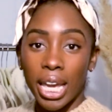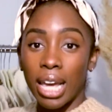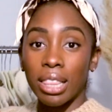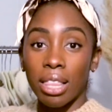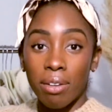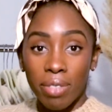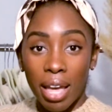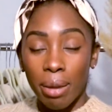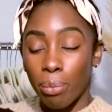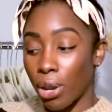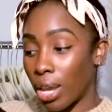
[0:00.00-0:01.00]
I love
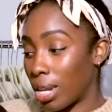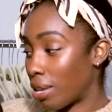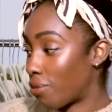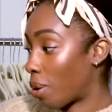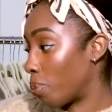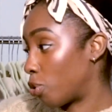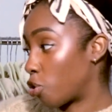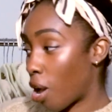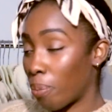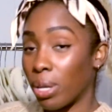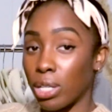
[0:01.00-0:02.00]
that brand. If I'm
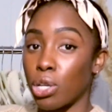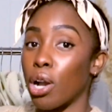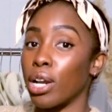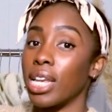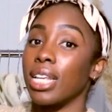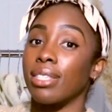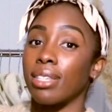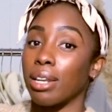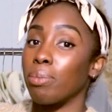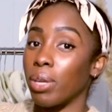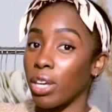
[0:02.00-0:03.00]
shopping Target, it's
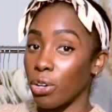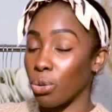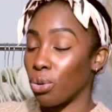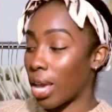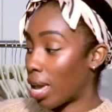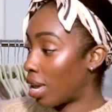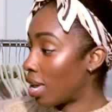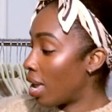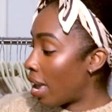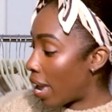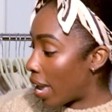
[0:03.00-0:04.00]
gonna be A New Day.
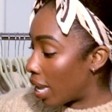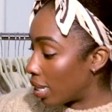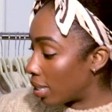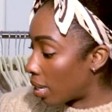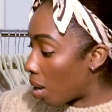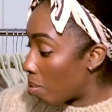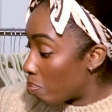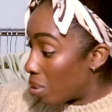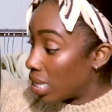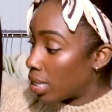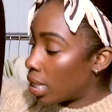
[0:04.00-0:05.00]
And
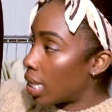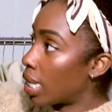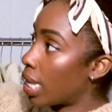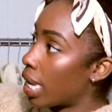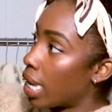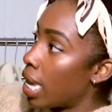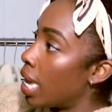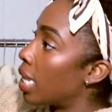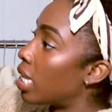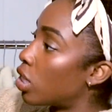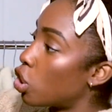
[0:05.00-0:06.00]
basically, like,
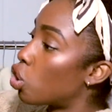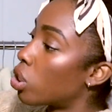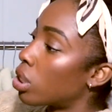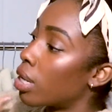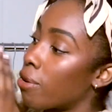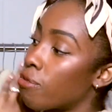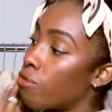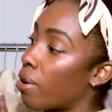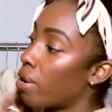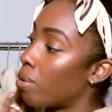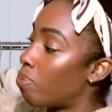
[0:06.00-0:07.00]
this is just like a
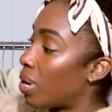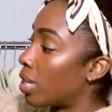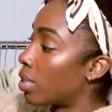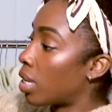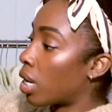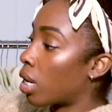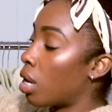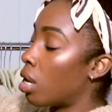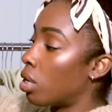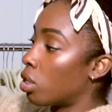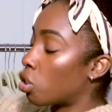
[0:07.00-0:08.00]
very basic
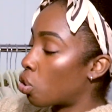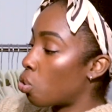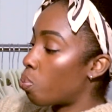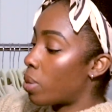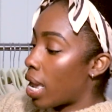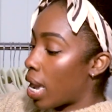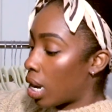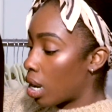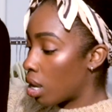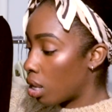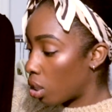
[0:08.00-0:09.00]
scoop neck,
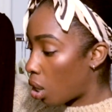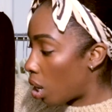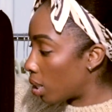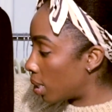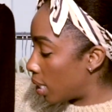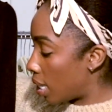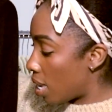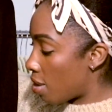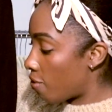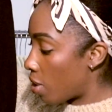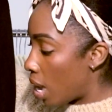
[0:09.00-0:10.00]
long
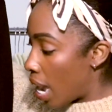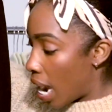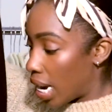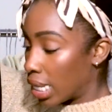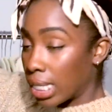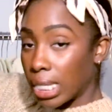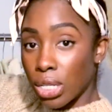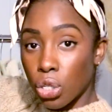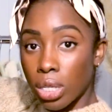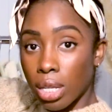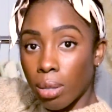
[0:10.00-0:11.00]
sleeve, and it
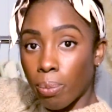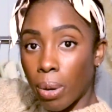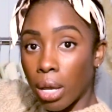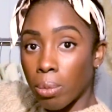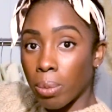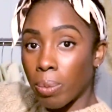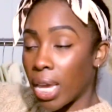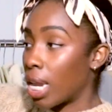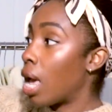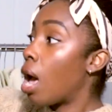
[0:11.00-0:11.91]
cinches at the bottom a bit.